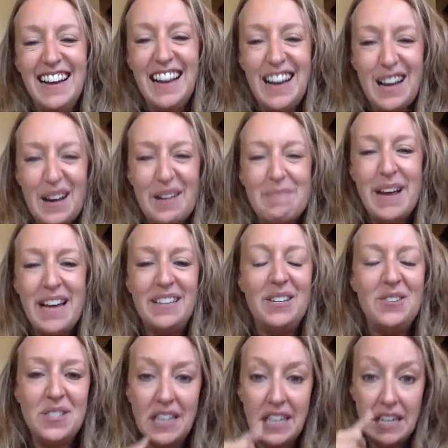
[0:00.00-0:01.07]
and
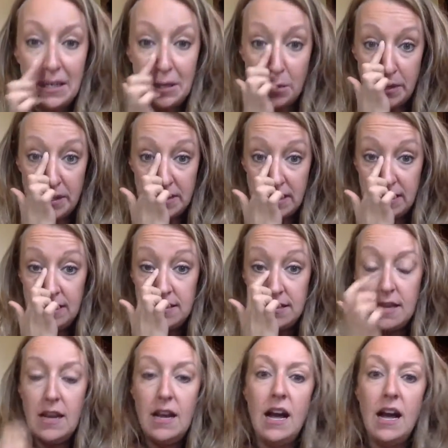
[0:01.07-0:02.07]
using it in your business,